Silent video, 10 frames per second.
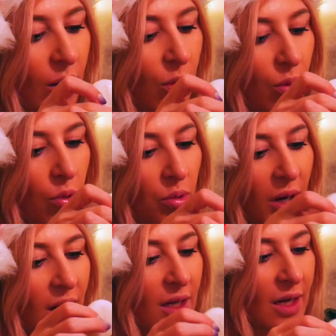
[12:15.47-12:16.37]

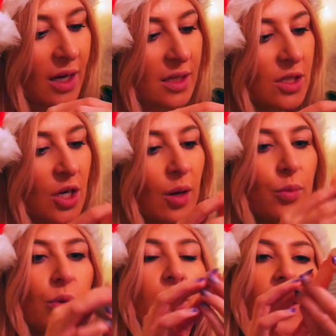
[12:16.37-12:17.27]
Really nice
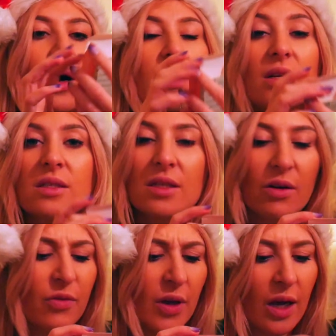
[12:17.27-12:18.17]
shampoo bar. This is
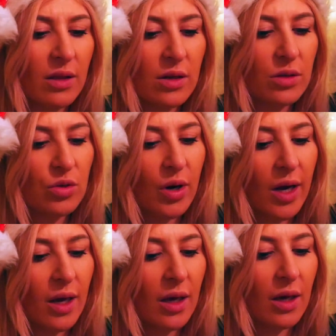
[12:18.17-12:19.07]
something I didn't
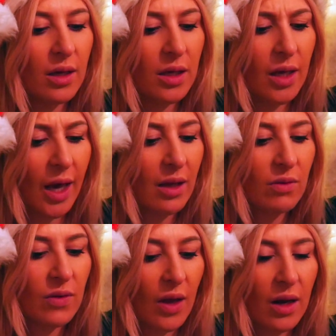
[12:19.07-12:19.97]
try yet,
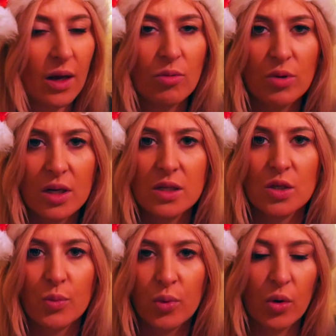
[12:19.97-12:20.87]
and I really
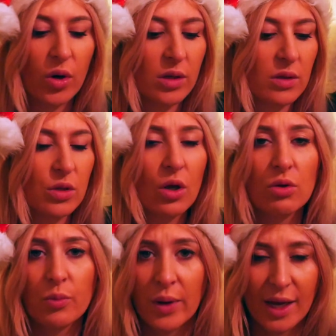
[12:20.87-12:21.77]
support
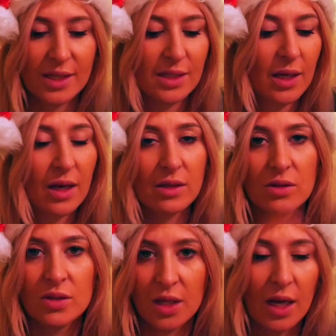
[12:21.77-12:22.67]
non-plastic and
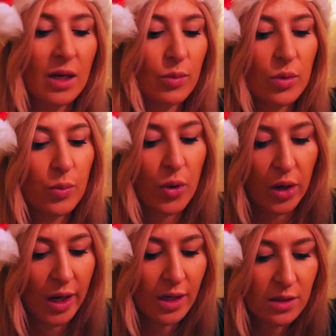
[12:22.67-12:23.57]
sustainable
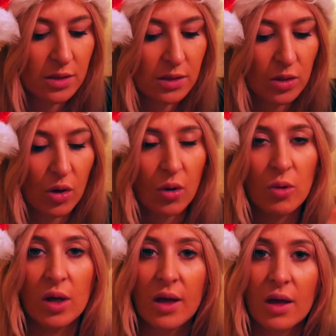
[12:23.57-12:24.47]
products. So